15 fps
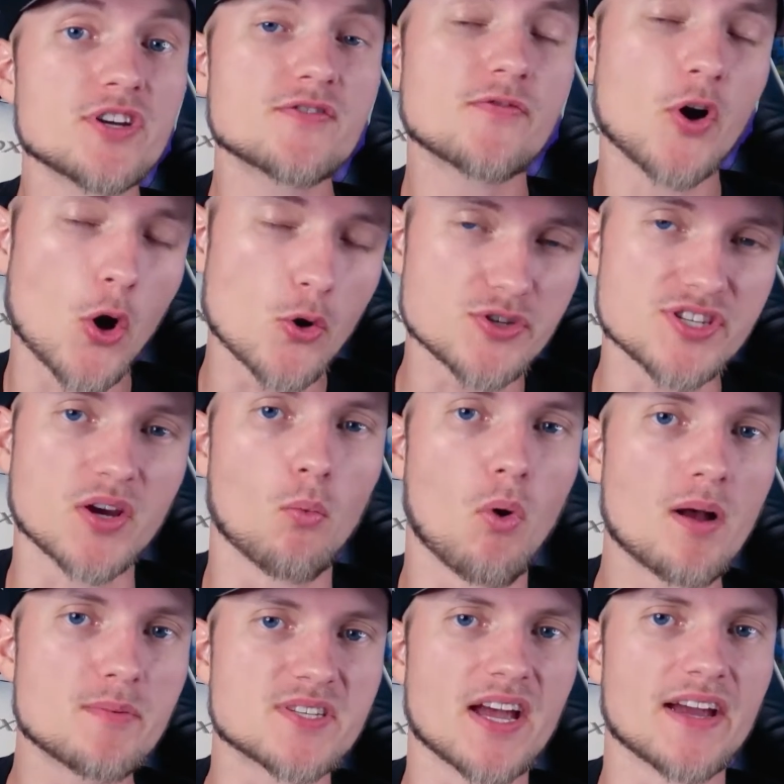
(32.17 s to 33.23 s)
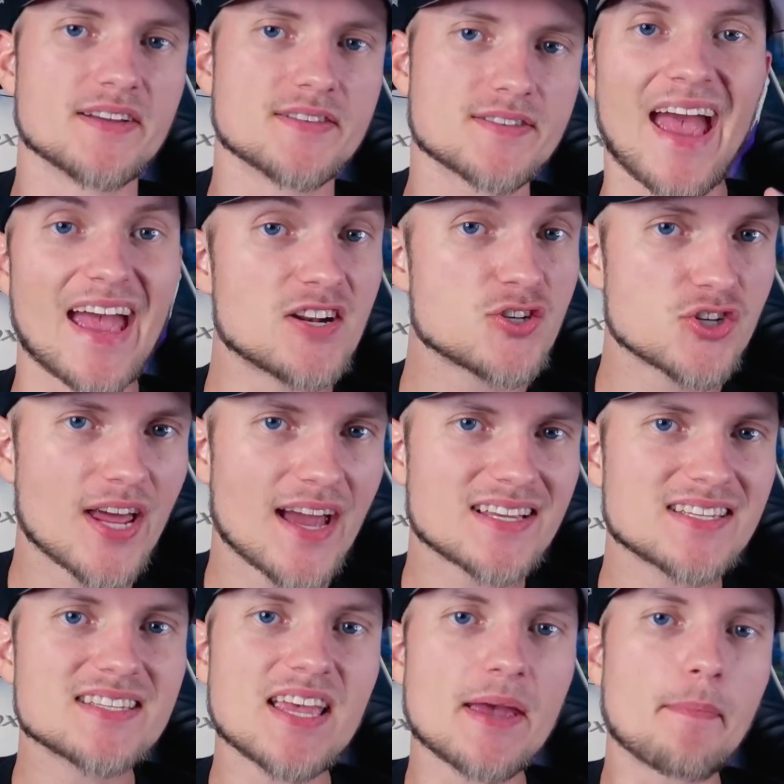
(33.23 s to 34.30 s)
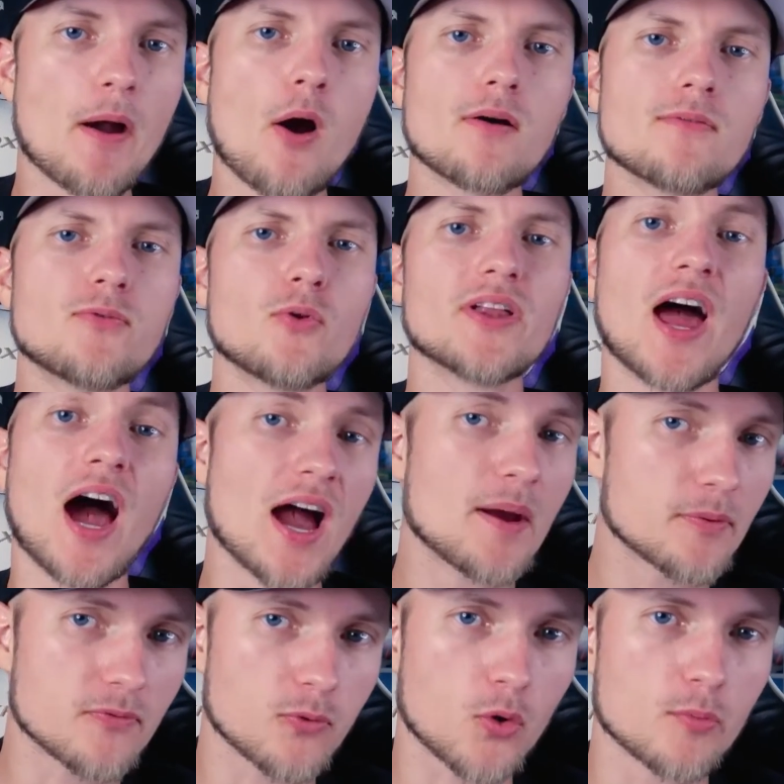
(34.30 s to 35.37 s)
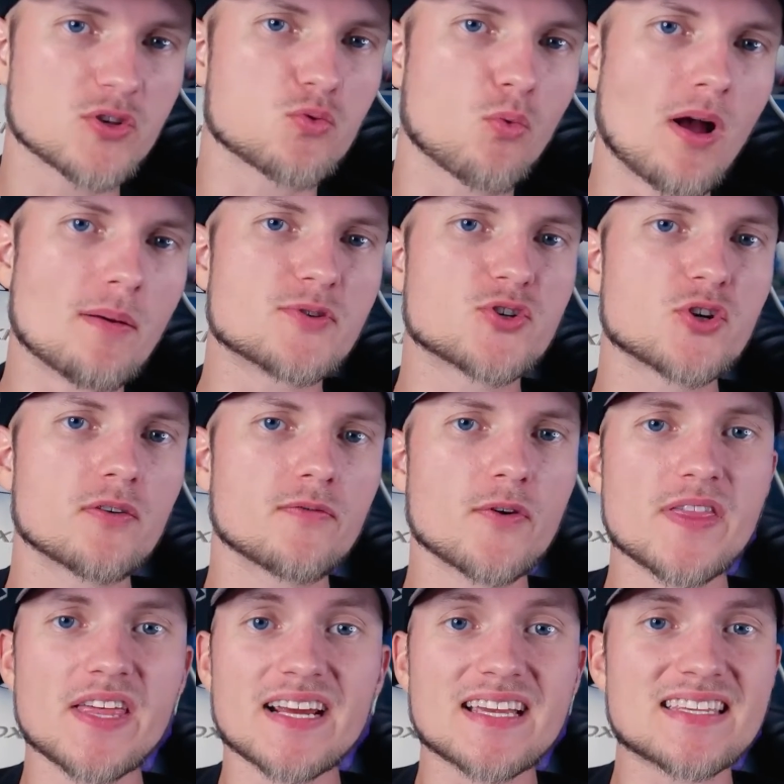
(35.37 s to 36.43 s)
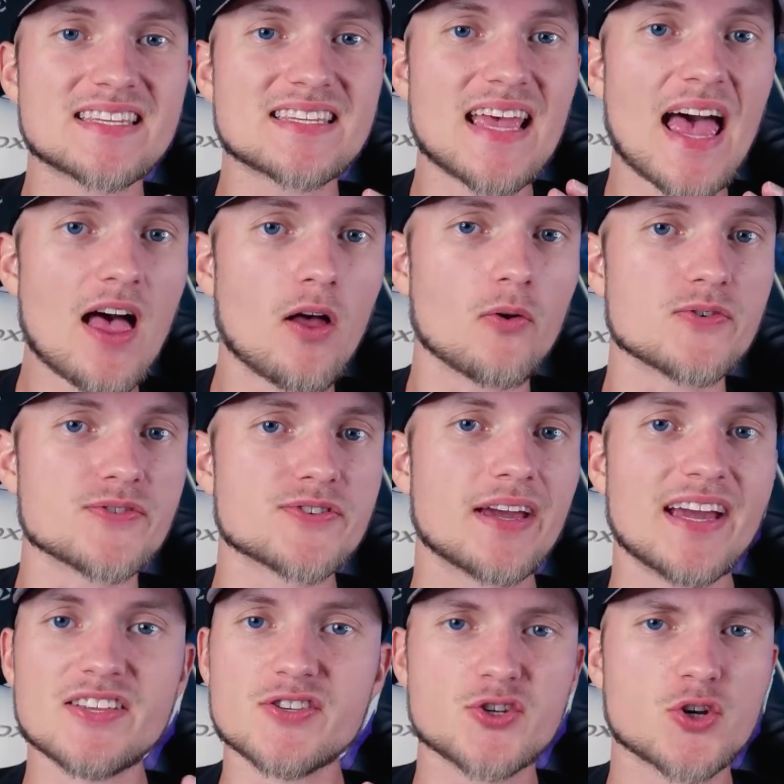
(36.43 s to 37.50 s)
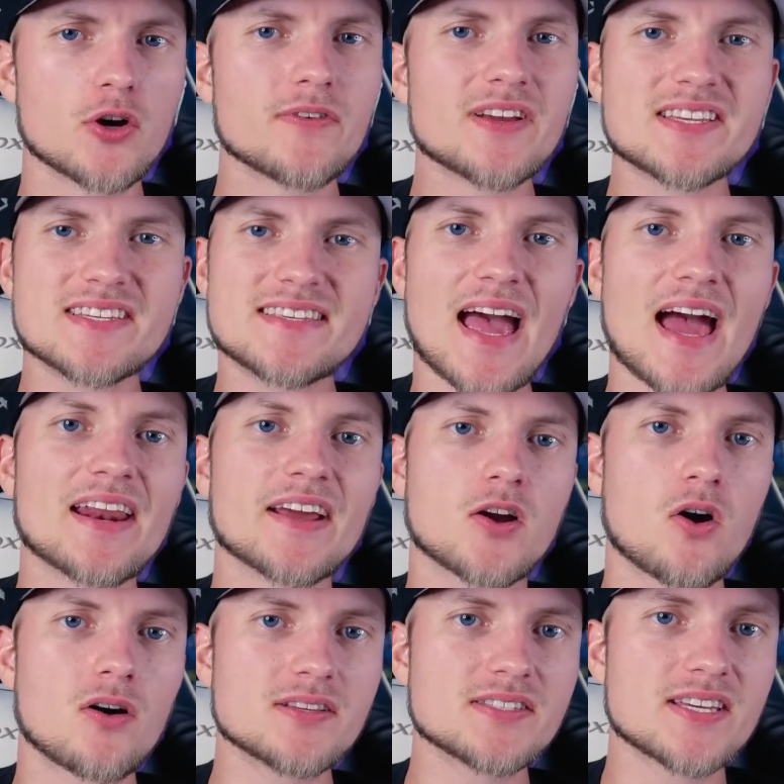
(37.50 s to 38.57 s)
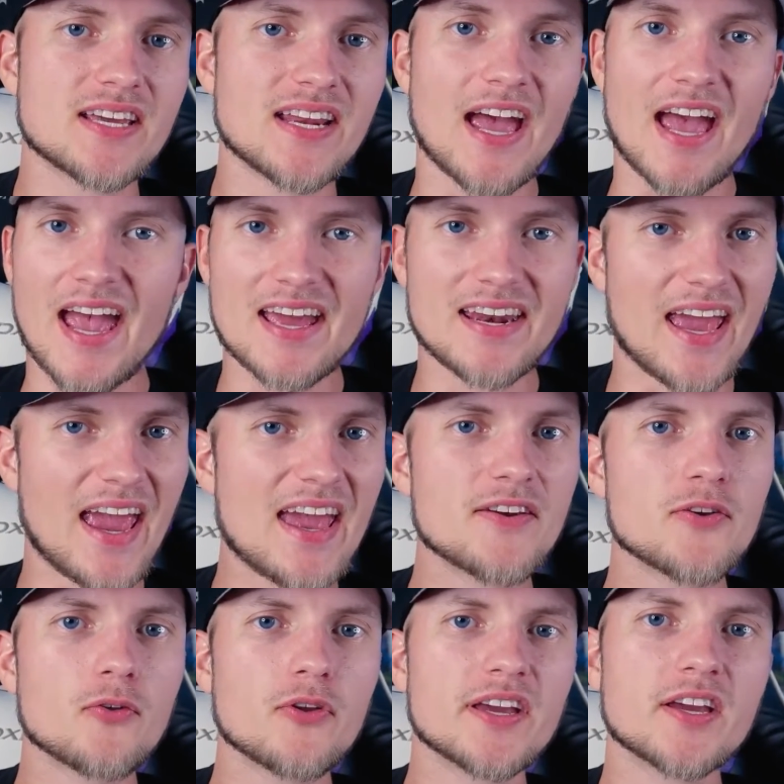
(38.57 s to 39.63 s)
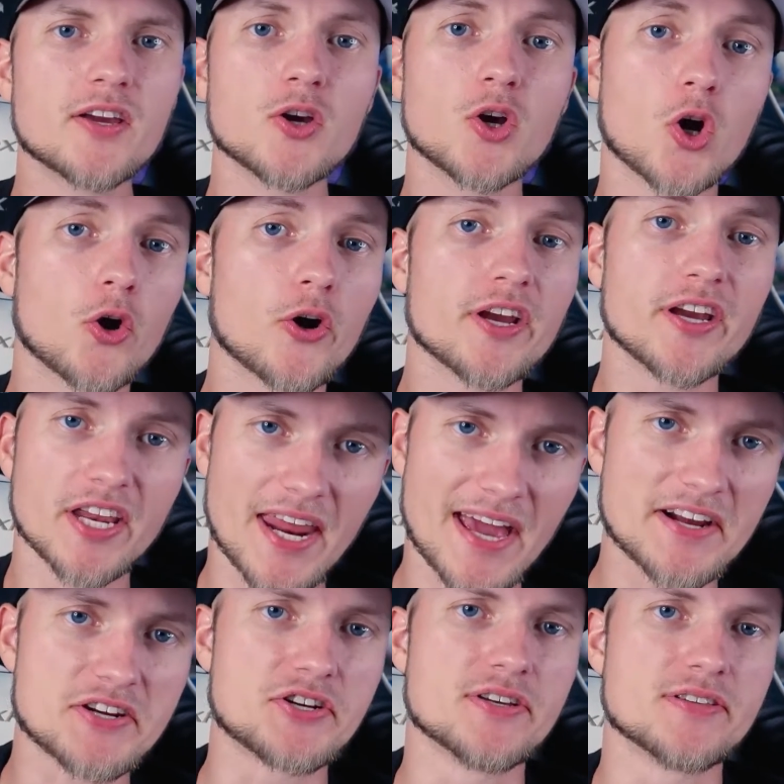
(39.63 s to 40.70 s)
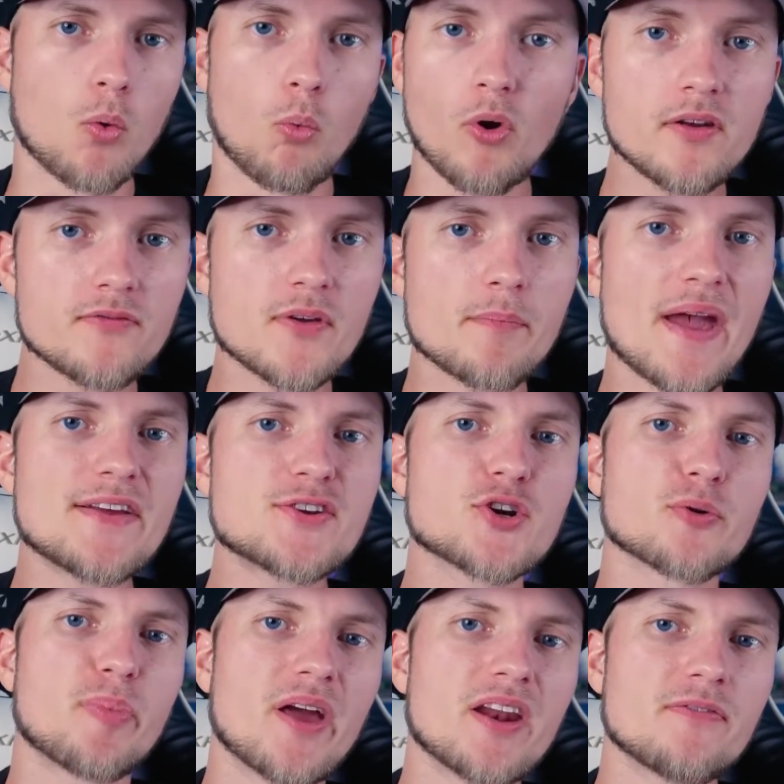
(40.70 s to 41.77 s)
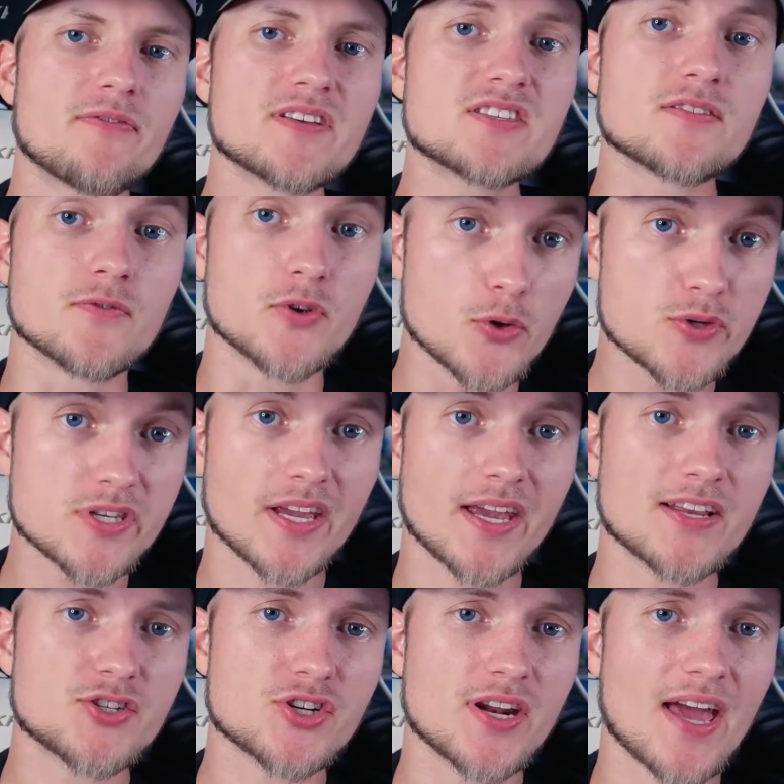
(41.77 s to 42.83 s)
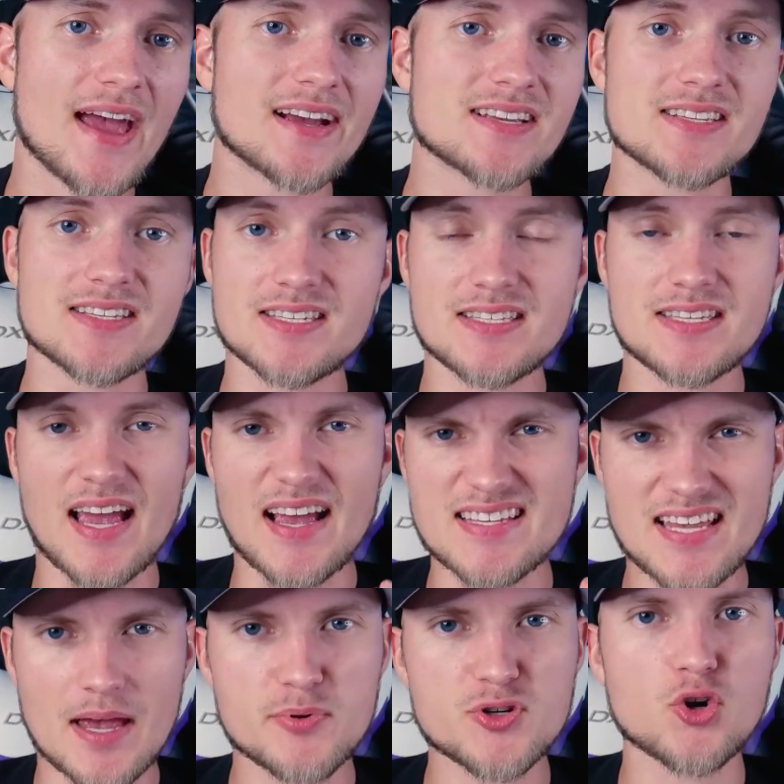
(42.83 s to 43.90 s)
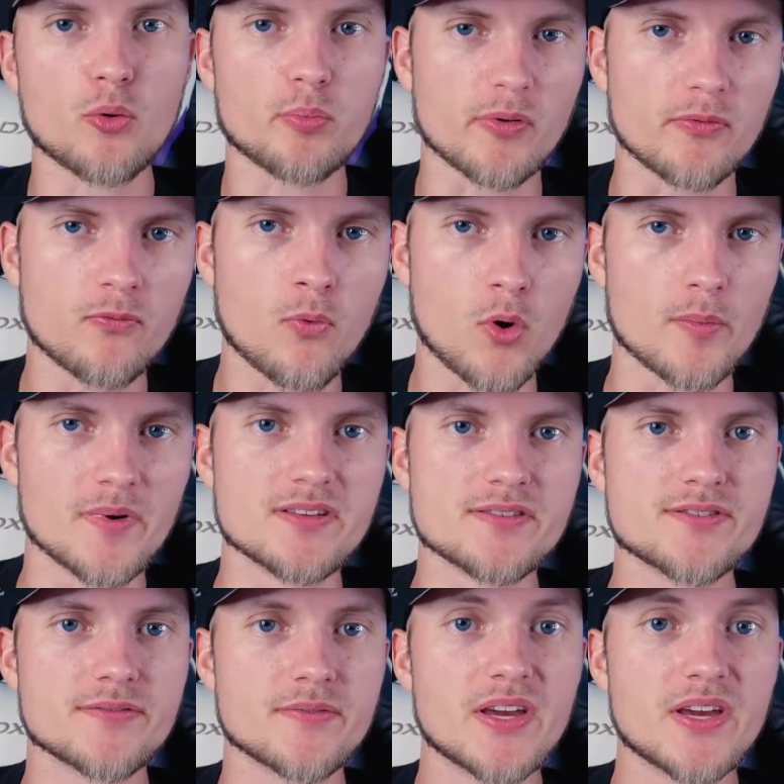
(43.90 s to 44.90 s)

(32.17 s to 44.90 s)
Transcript: for hosting websites. Nginx is a powerful and high-performance web server that excels in serving static content and handling concurrent connections. One of the major benefits of using Nginx is its exceptional performance.